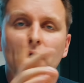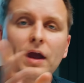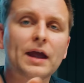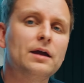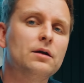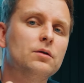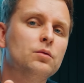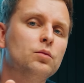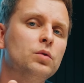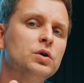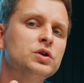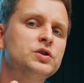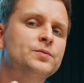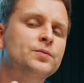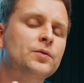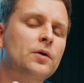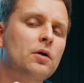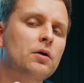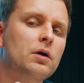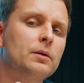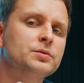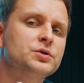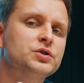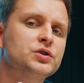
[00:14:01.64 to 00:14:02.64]
Okay, which
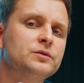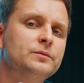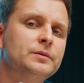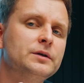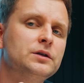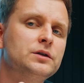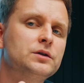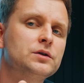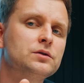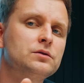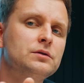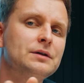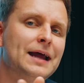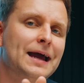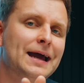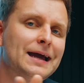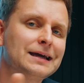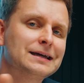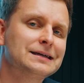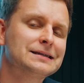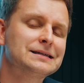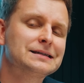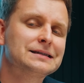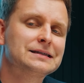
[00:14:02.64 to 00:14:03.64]
program should we do
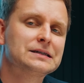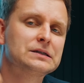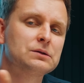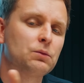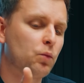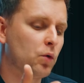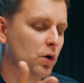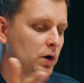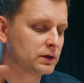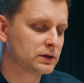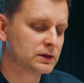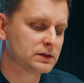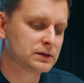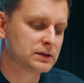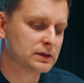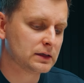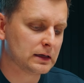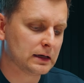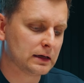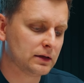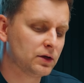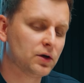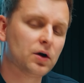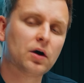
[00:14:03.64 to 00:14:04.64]
next? What's
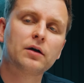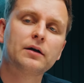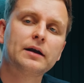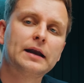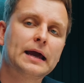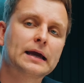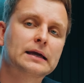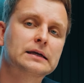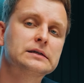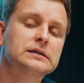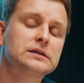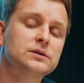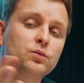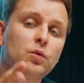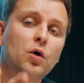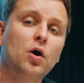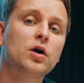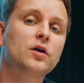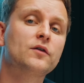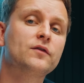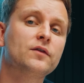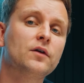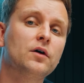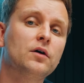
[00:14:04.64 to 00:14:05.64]
your next
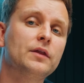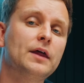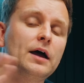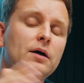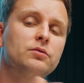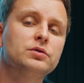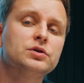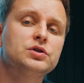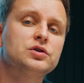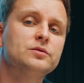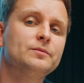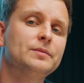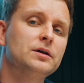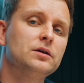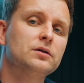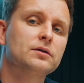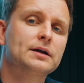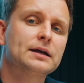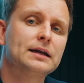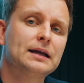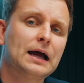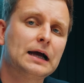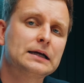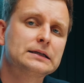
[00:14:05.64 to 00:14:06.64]
workflow that we should be
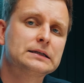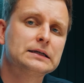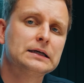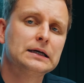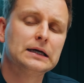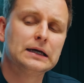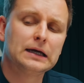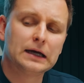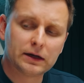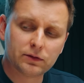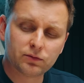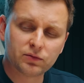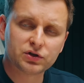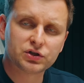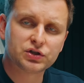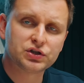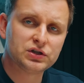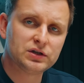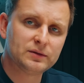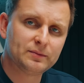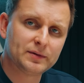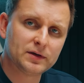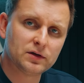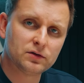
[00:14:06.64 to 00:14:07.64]
looking at, and which
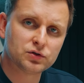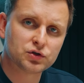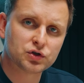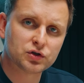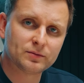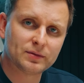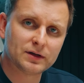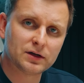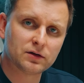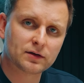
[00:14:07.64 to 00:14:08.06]
C P U should be